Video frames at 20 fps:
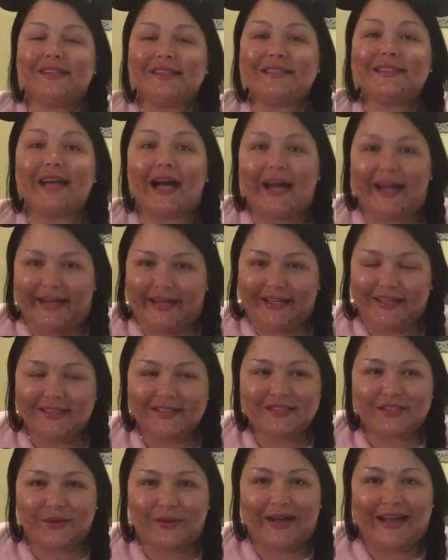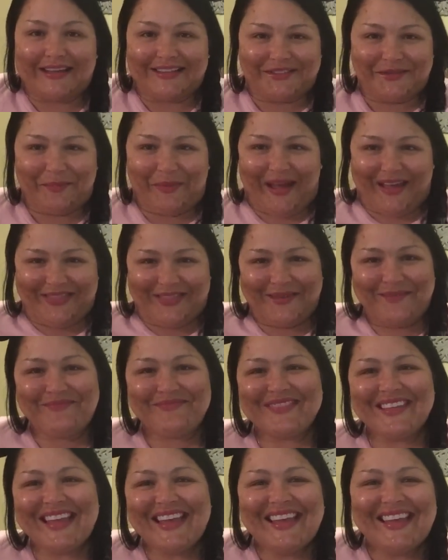dying. So I had to buy
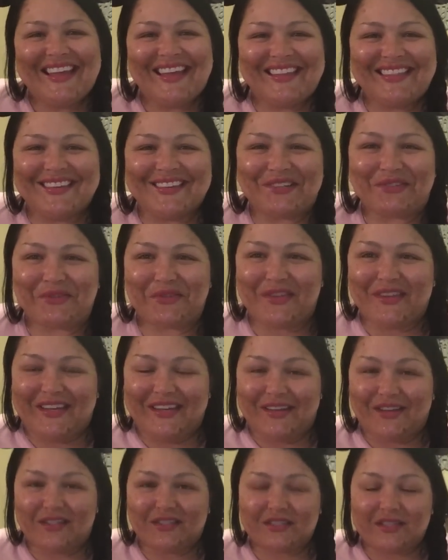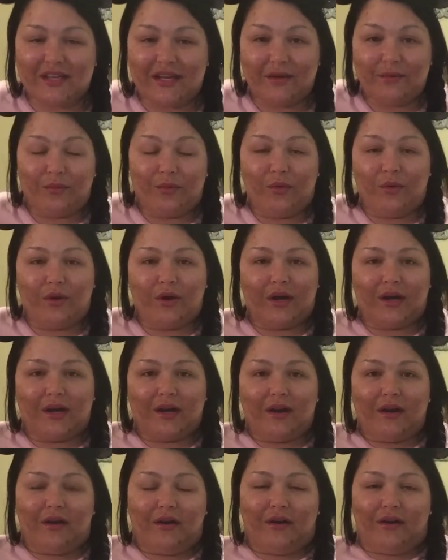them. And those are the ears that I
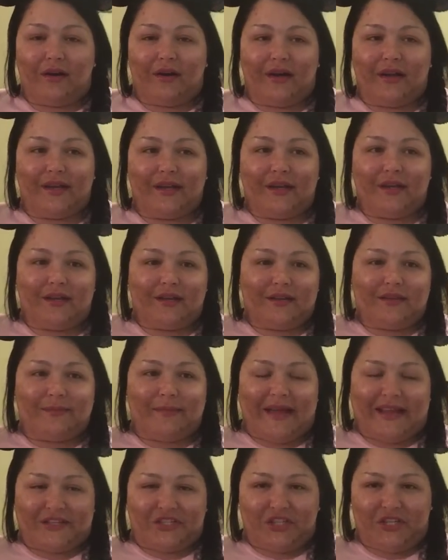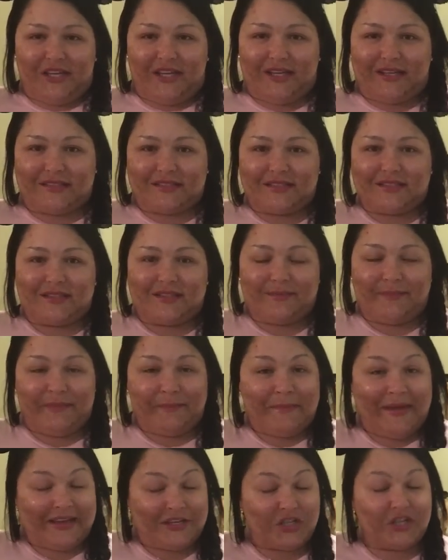wore on Magic
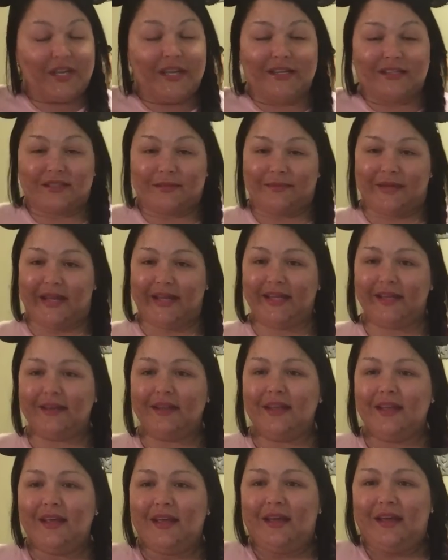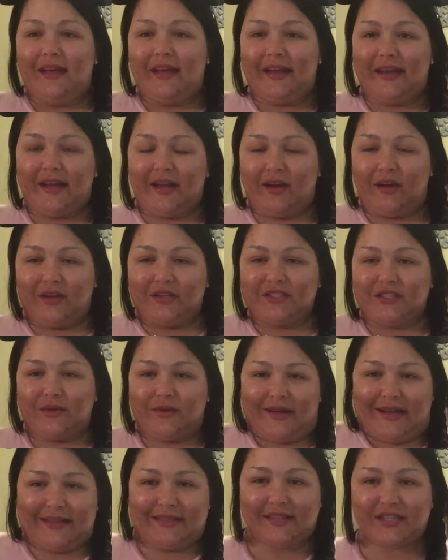Kingdom night. And I also
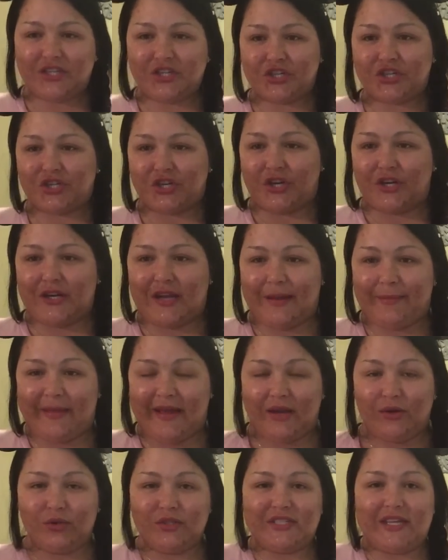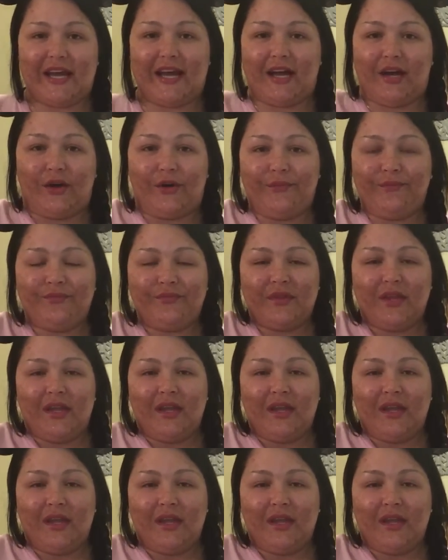got this shirt at my hotel.